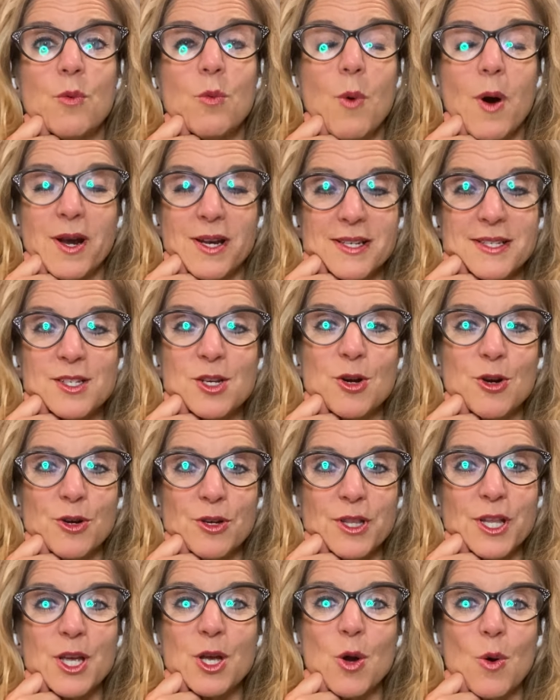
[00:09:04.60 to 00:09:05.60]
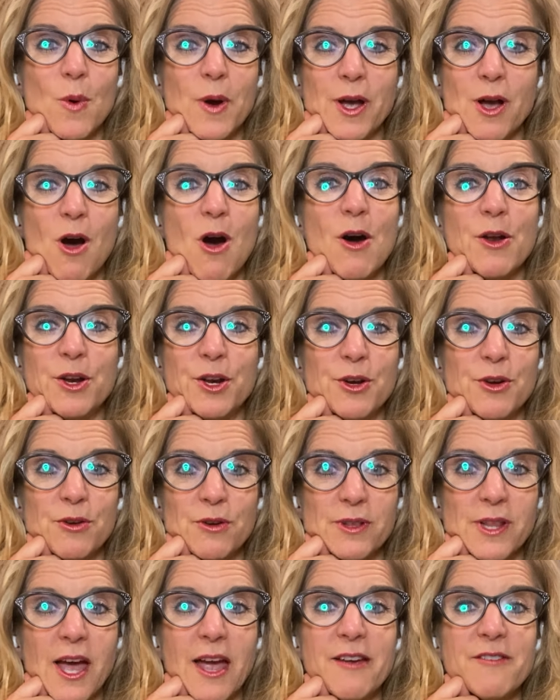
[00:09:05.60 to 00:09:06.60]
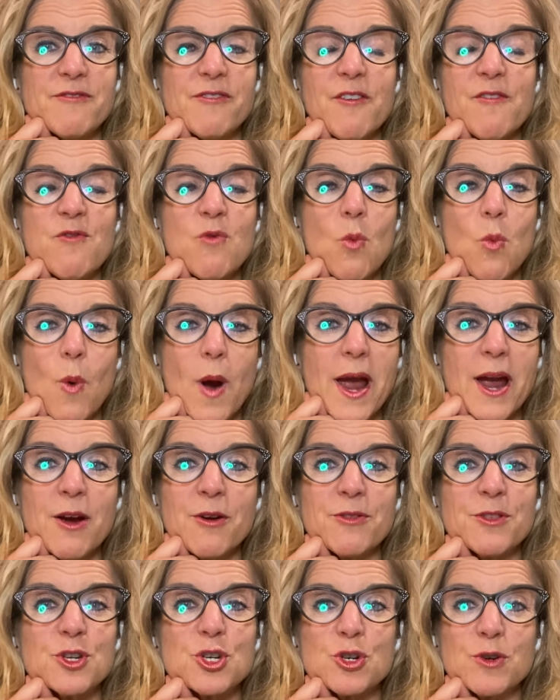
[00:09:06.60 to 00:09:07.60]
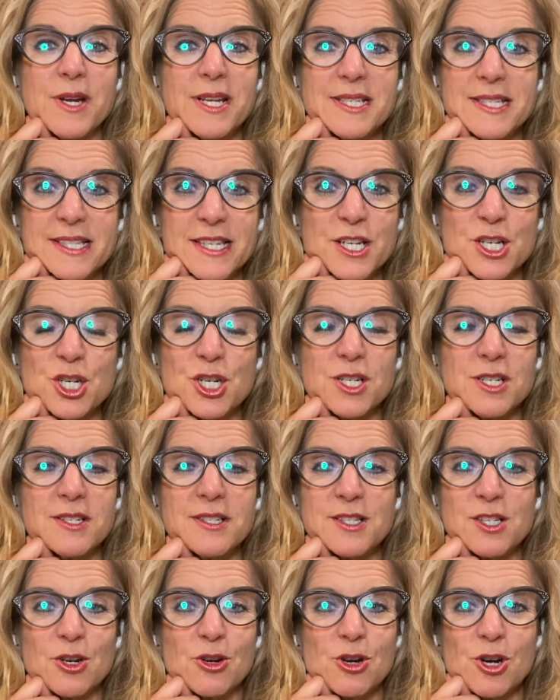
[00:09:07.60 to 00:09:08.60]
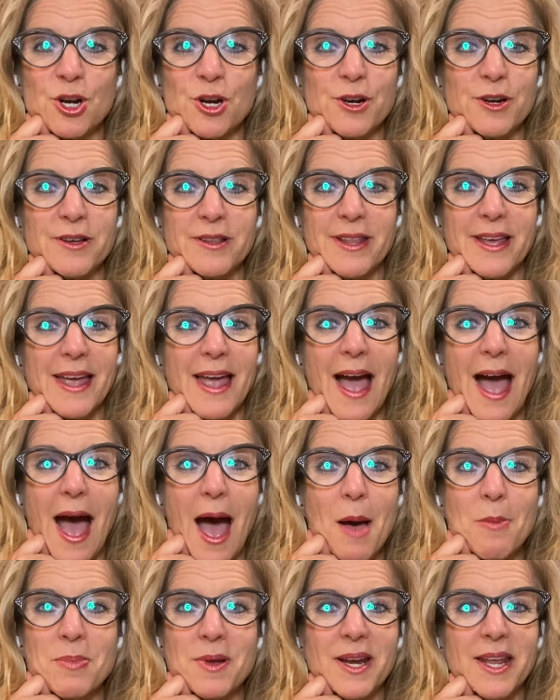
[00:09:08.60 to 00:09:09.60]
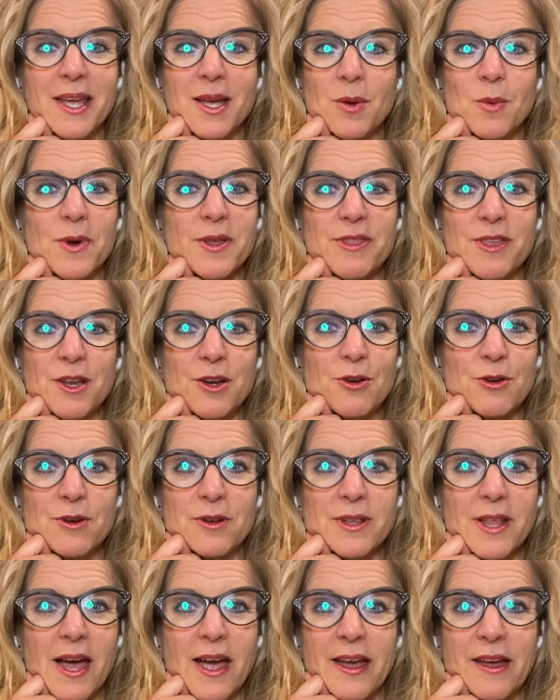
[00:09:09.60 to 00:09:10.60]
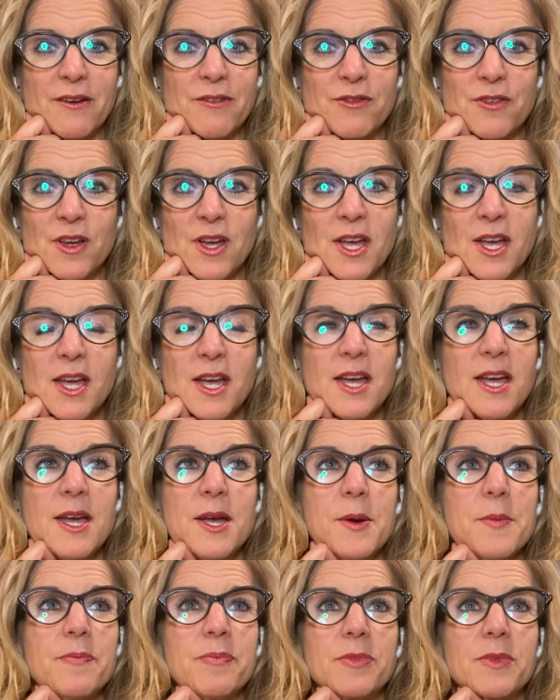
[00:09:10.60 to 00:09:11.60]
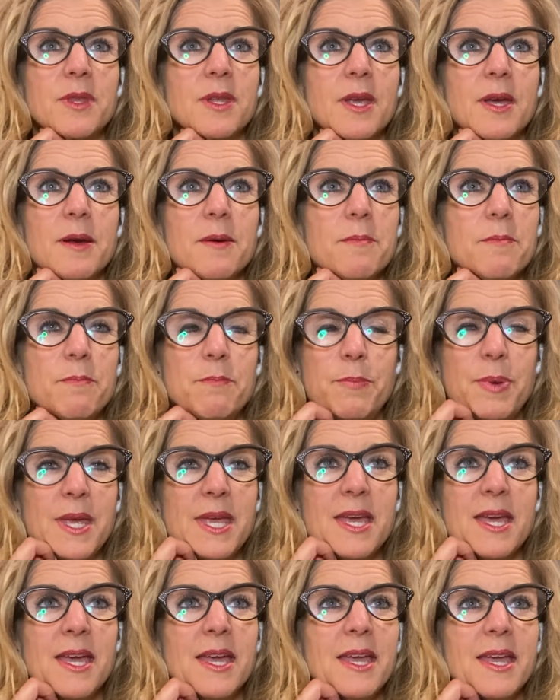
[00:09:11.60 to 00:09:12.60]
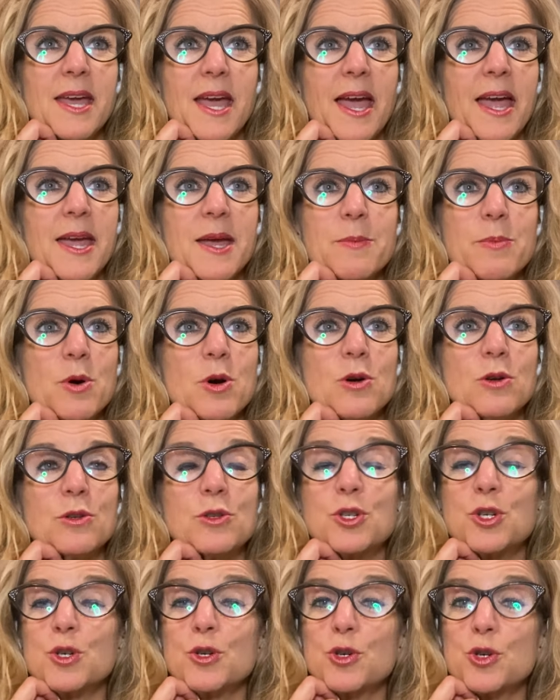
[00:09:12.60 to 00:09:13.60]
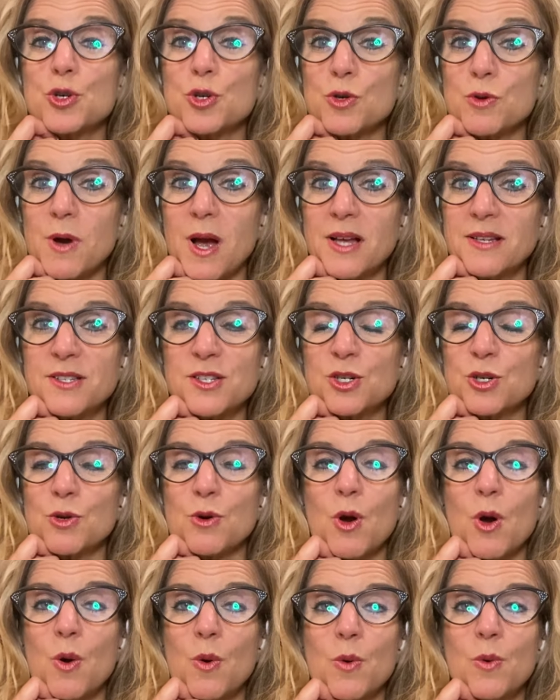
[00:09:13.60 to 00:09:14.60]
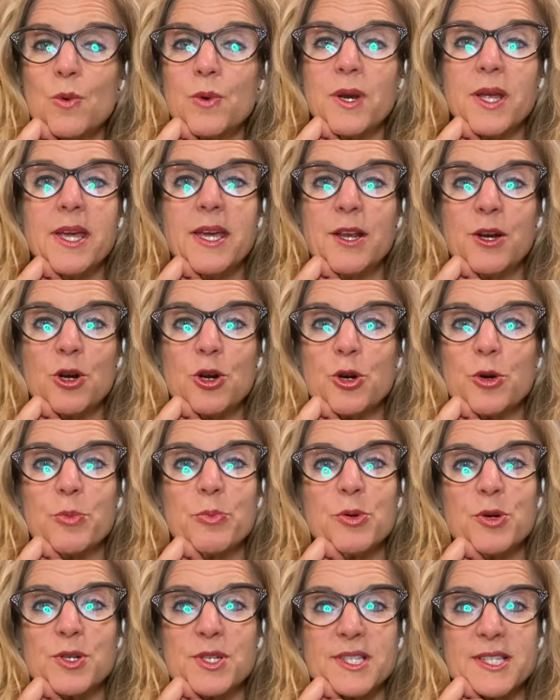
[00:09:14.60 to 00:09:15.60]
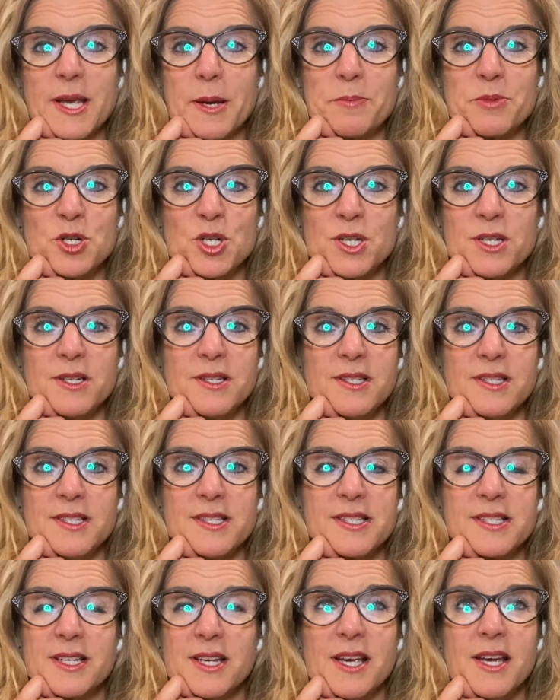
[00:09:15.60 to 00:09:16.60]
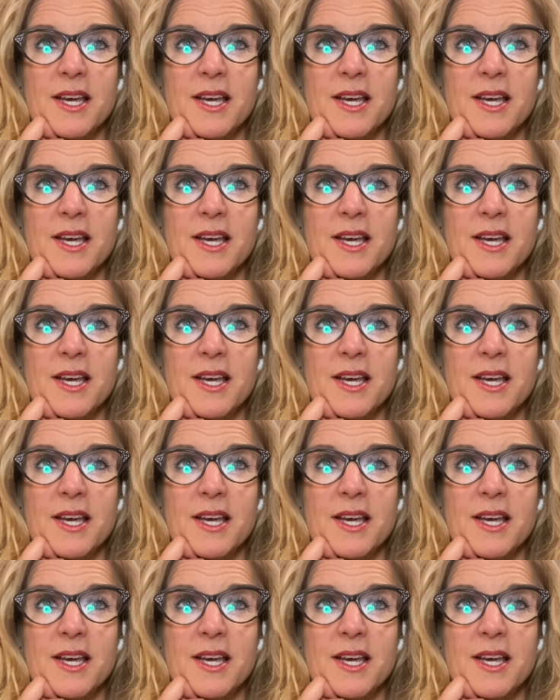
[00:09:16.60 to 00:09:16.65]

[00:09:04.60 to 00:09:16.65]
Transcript: what is currently going on in your life, of where the transitions are currently happening within your life. Being able to trust your own inner perceptions,